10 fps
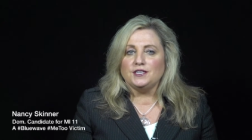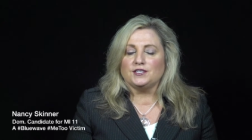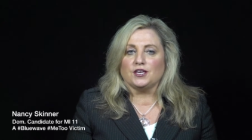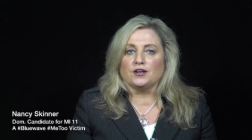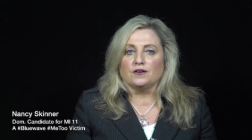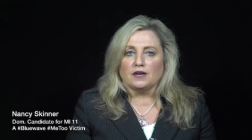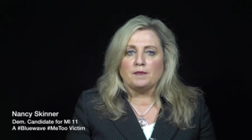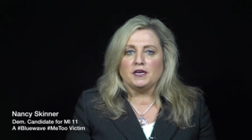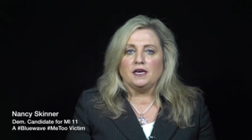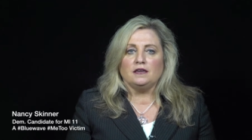Skinner.
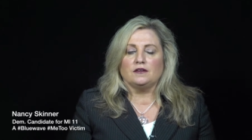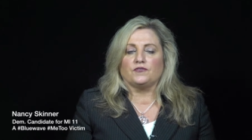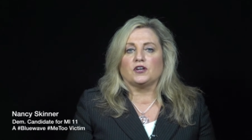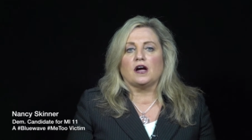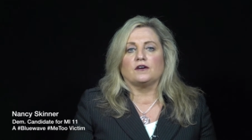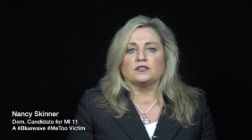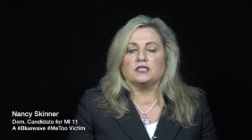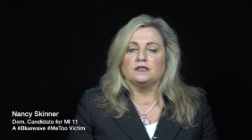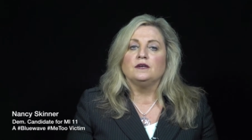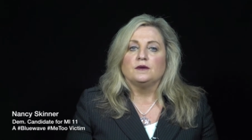I'm a candidate for Congress
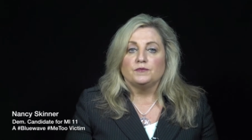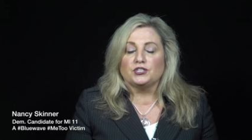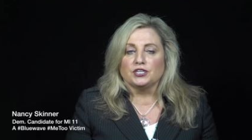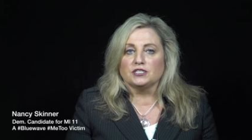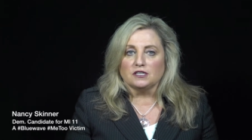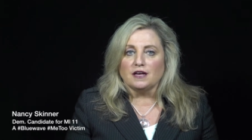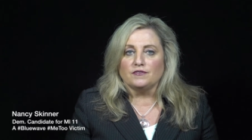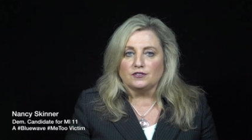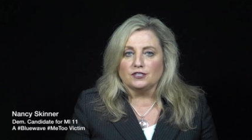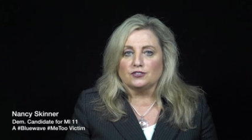in Michigan's
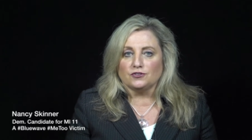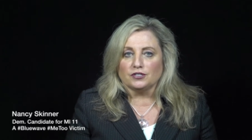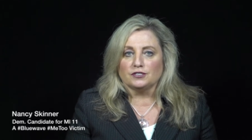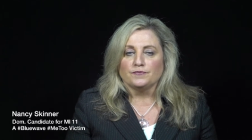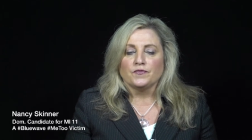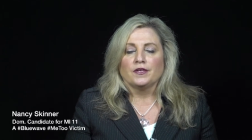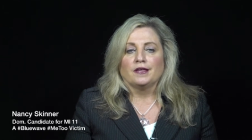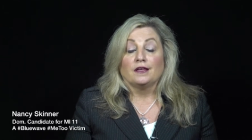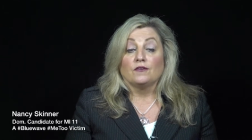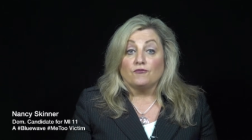11th District
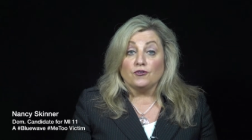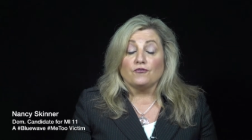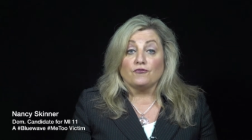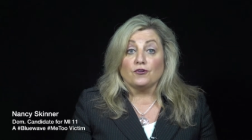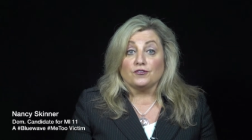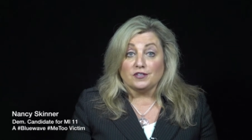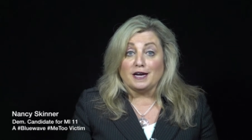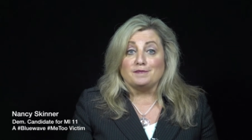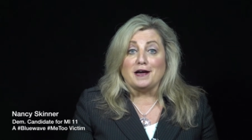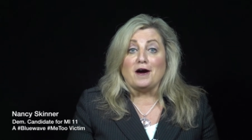for the fourth
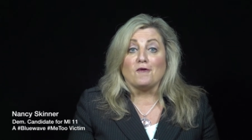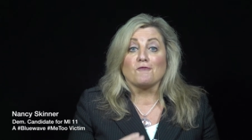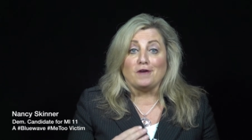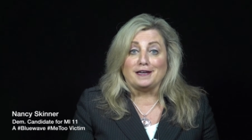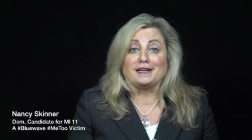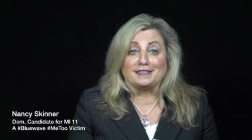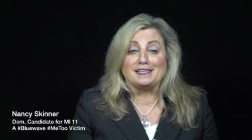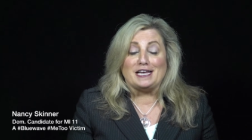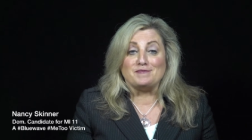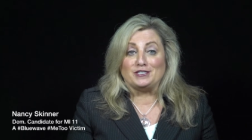time now, running on
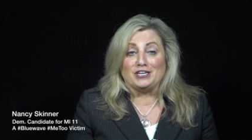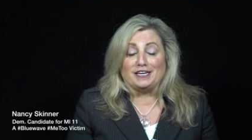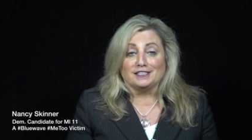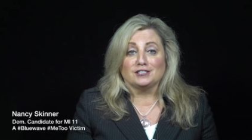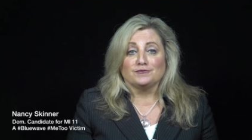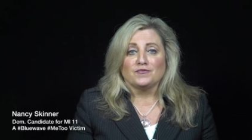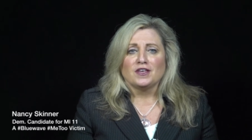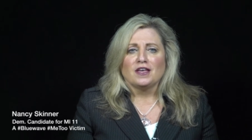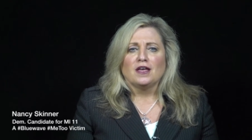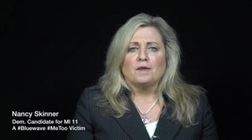climate change.
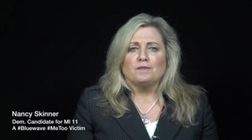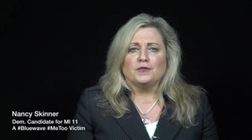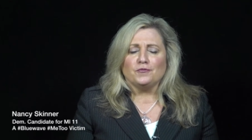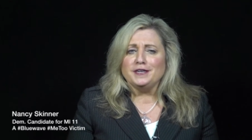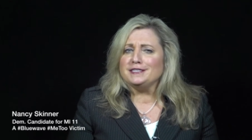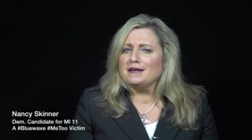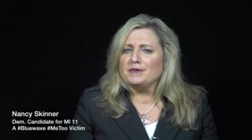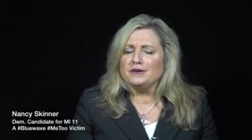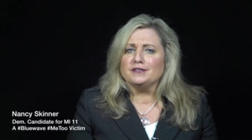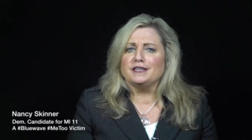But the reason I'm
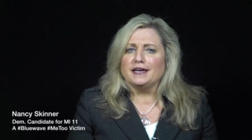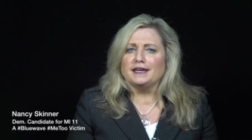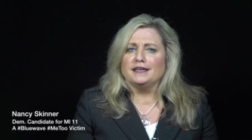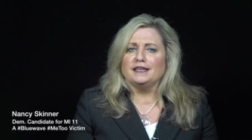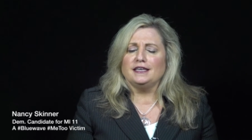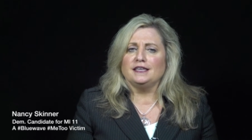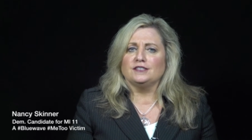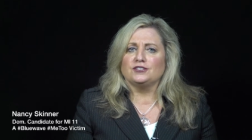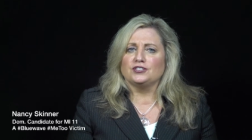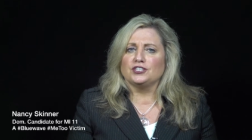here today
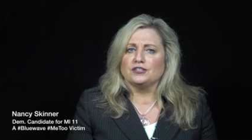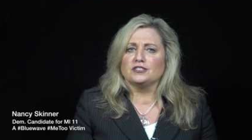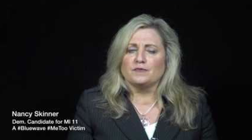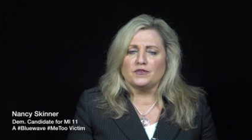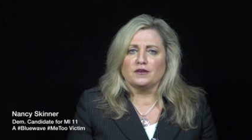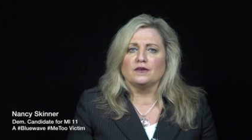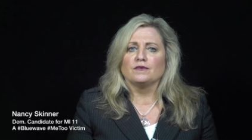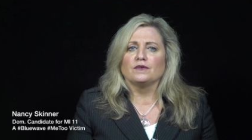is to share something